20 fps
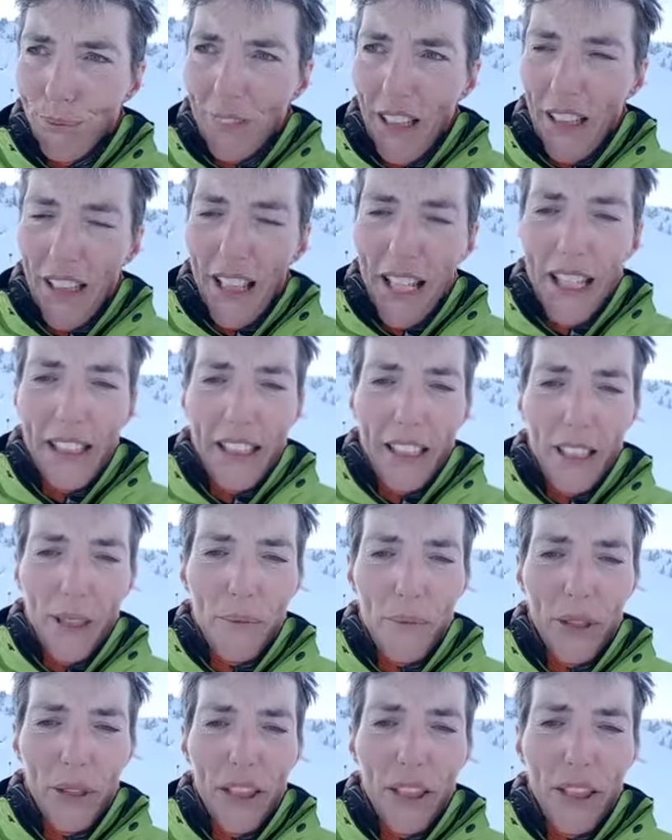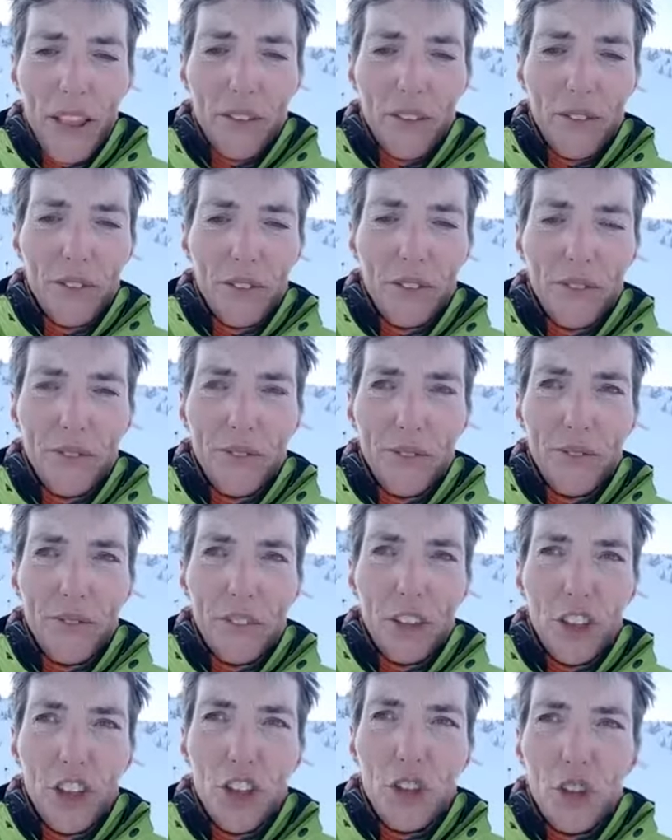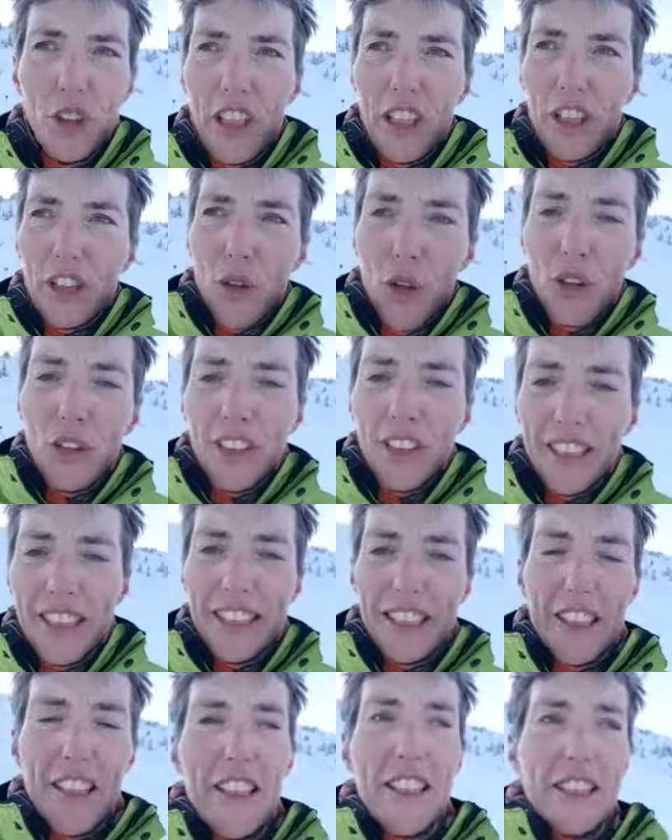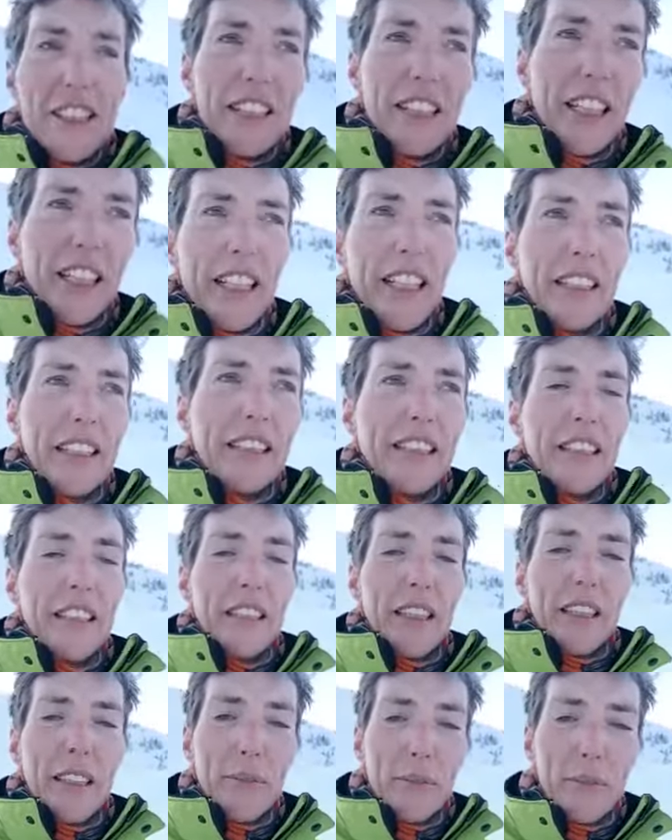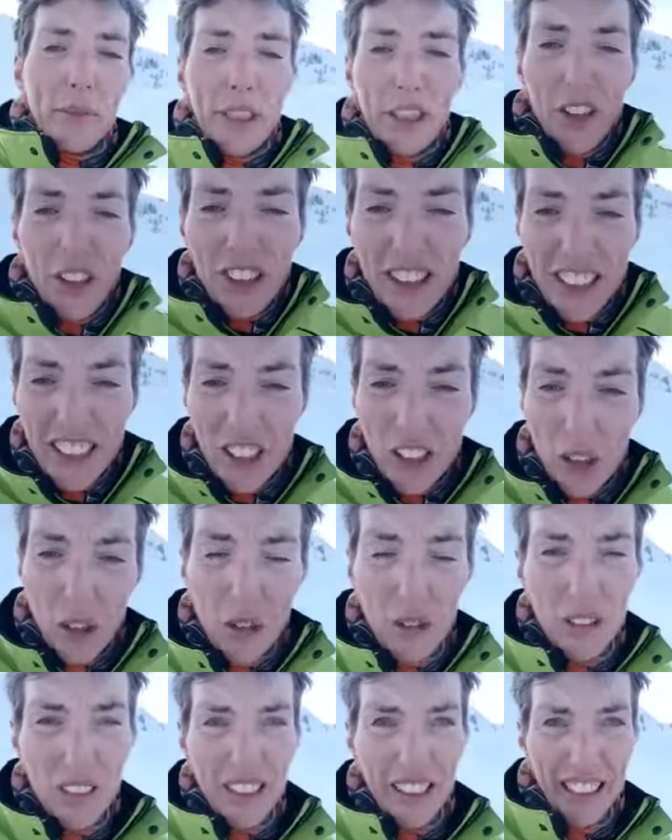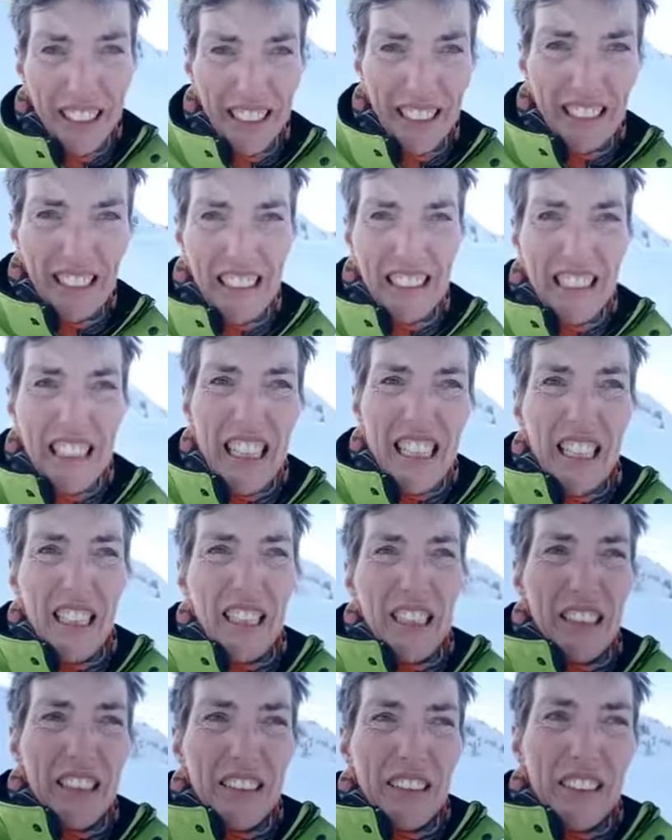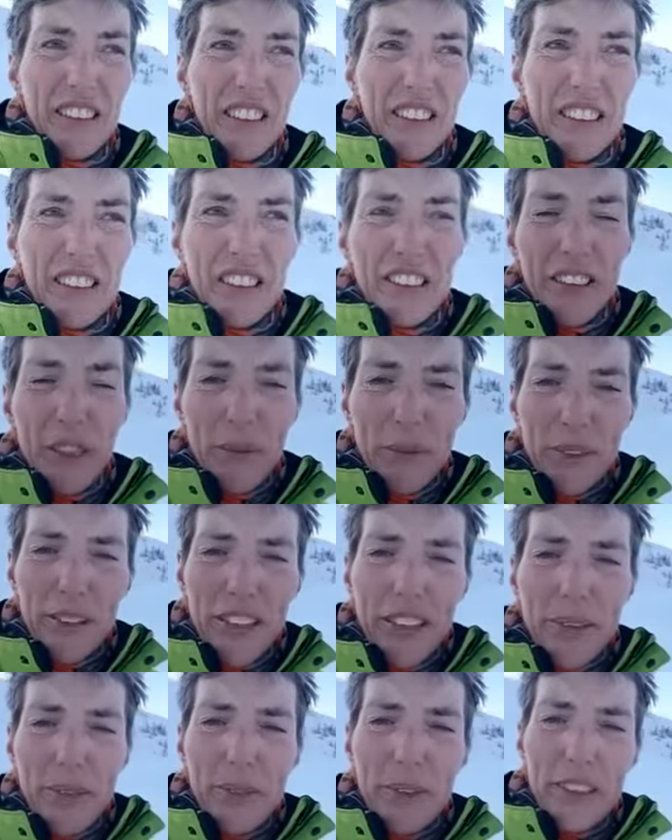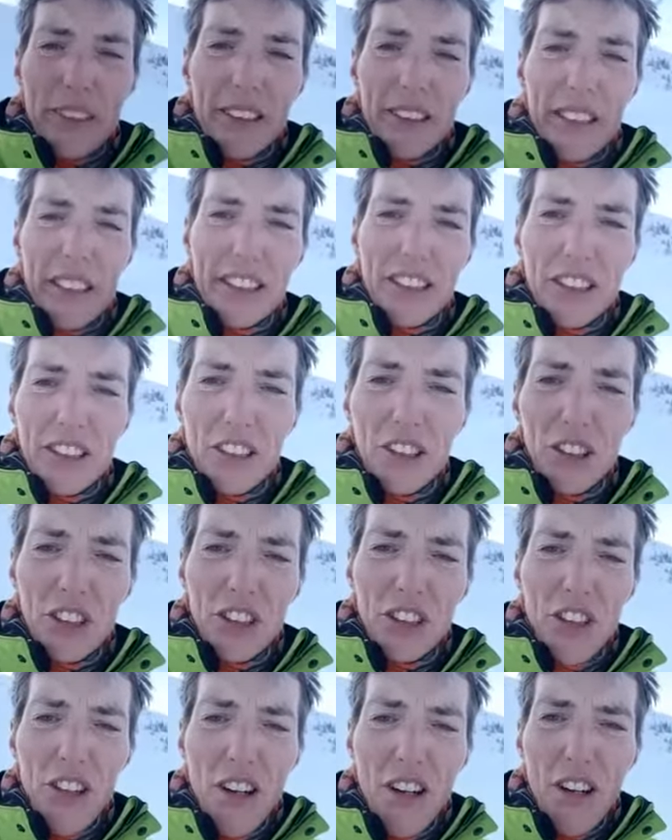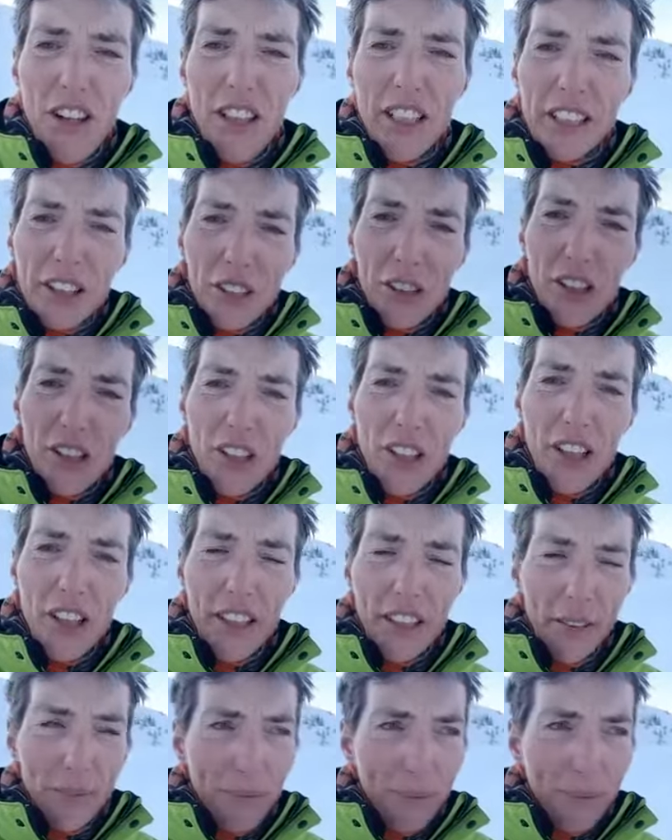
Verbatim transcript: that can be a daunting task and um, because it's daunting sometimes it's just hard to start